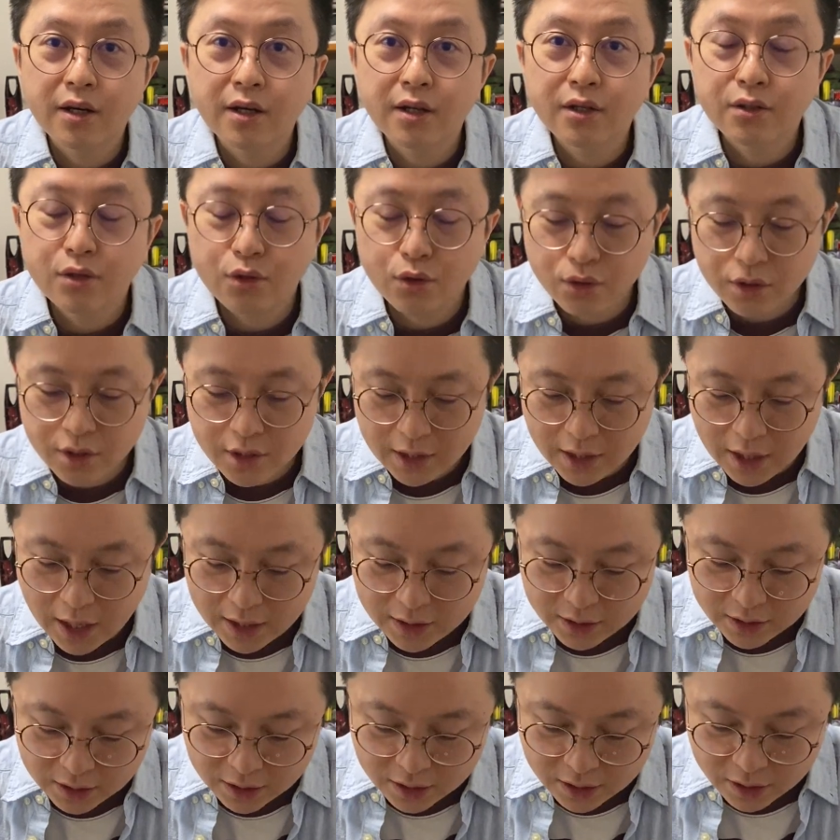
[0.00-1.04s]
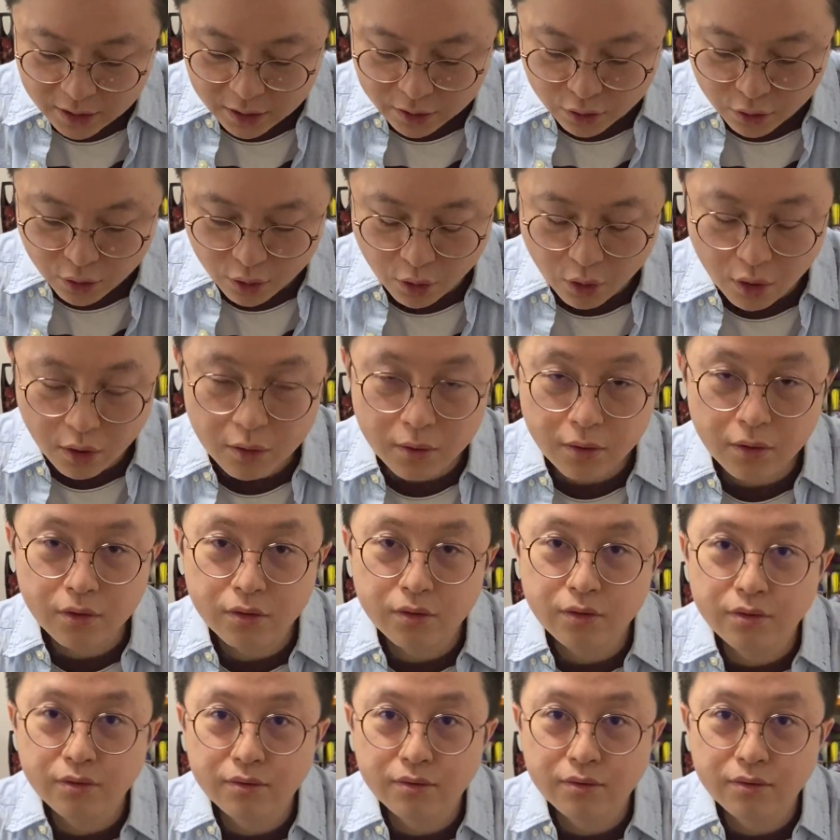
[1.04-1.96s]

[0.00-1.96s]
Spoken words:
use the idea in your